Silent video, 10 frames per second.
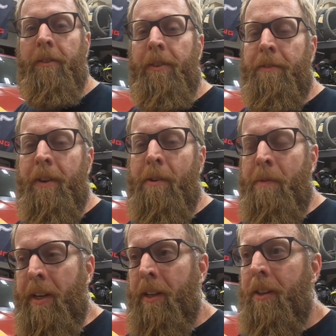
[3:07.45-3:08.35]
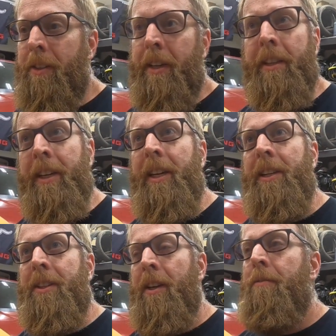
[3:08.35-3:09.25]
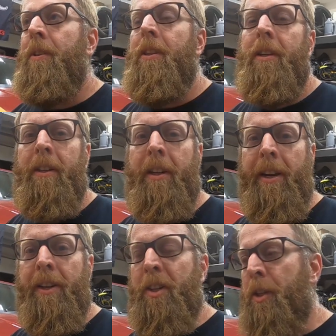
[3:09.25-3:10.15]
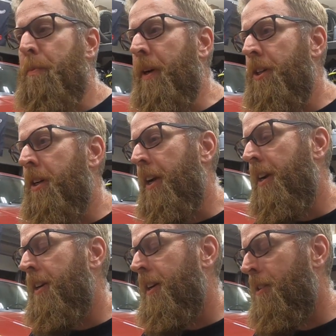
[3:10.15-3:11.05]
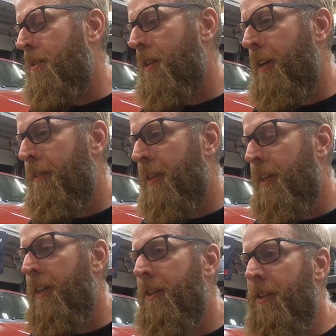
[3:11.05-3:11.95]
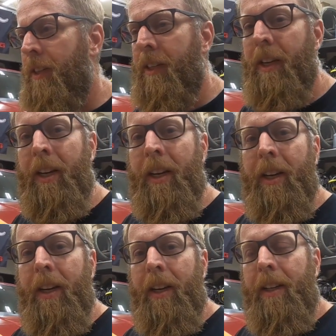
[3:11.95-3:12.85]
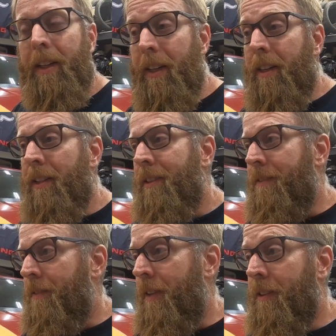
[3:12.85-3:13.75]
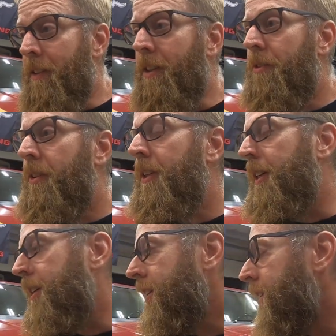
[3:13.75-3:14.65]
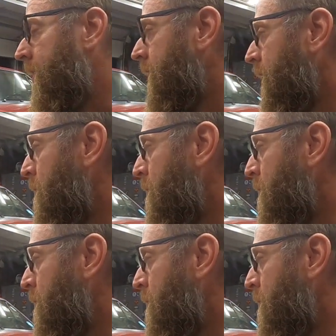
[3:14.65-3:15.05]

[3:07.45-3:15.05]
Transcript: of the front wheels, I think he said, with the air suspension aired out and everything. So it looks really good. So